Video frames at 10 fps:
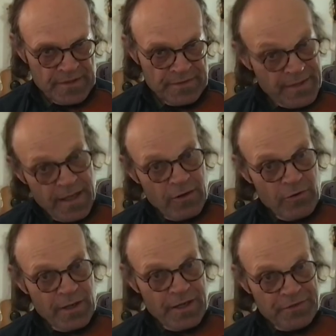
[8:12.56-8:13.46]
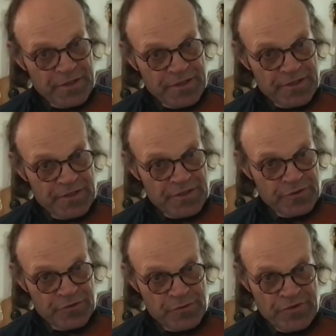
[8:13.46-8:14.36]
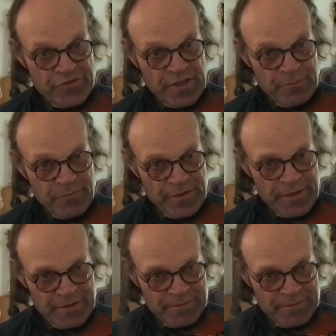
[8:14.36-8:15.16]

Now I think you do the same thing.